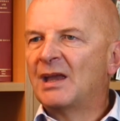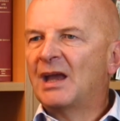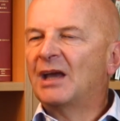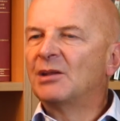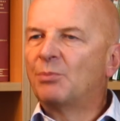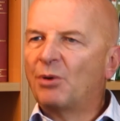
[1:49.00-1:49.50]

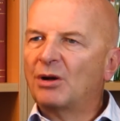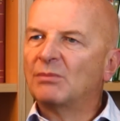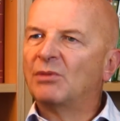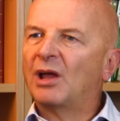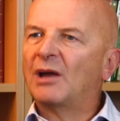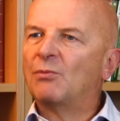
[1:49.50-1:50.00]
And the
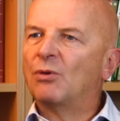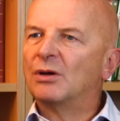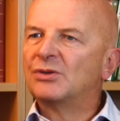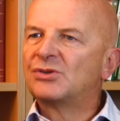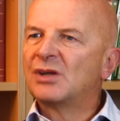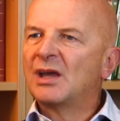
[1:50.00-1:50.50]
bottom line
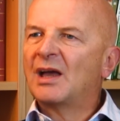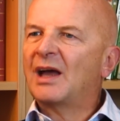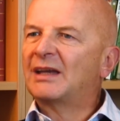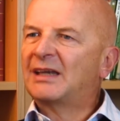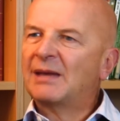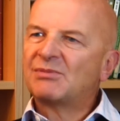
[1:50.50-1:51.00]
was, I
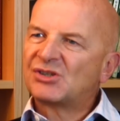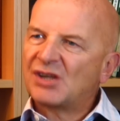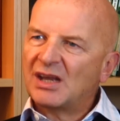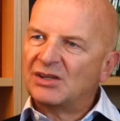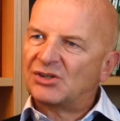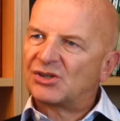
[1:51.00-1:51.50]
kept
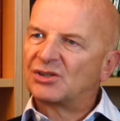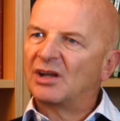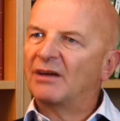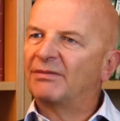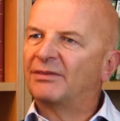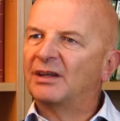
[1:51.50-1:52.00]
saying
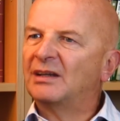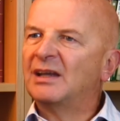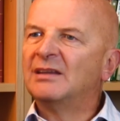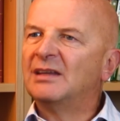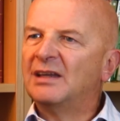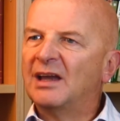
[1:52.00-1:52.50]
stuff that
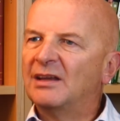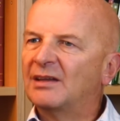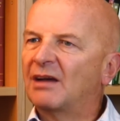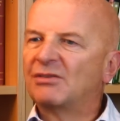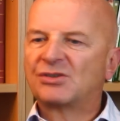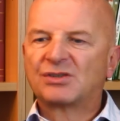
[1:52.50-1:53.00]
in the end
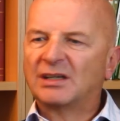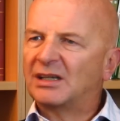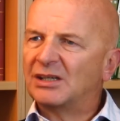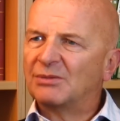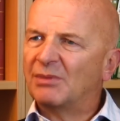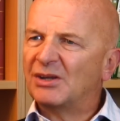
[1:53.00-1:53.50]
I was
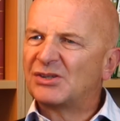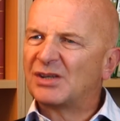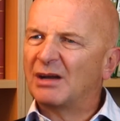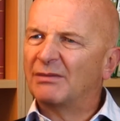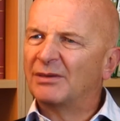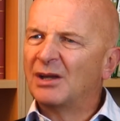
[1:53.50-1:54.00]
thinking to
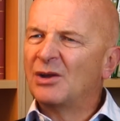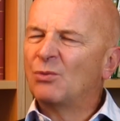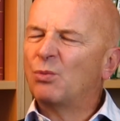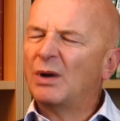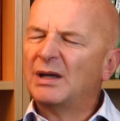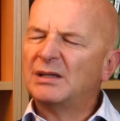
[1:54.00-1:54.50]
myself,
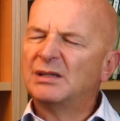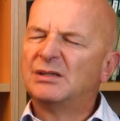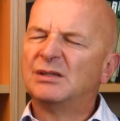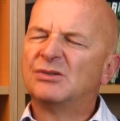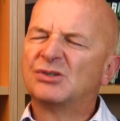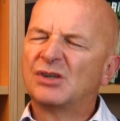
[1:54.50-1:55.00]
why did
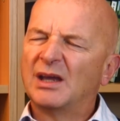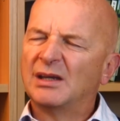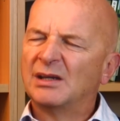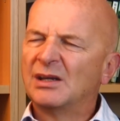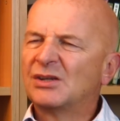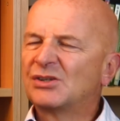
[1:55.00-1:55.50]
you
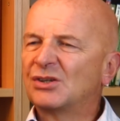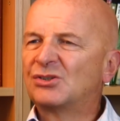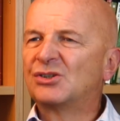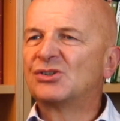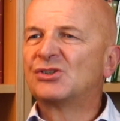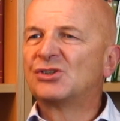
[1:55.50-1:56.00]
say
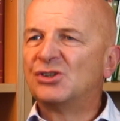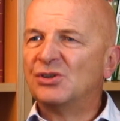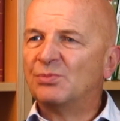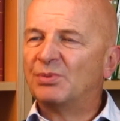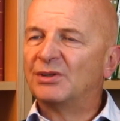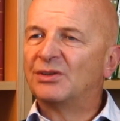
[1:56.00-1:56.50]
such a
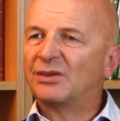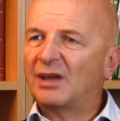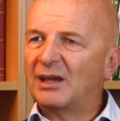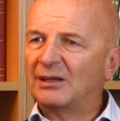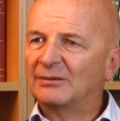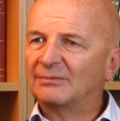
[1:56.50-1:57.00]
stupid thing?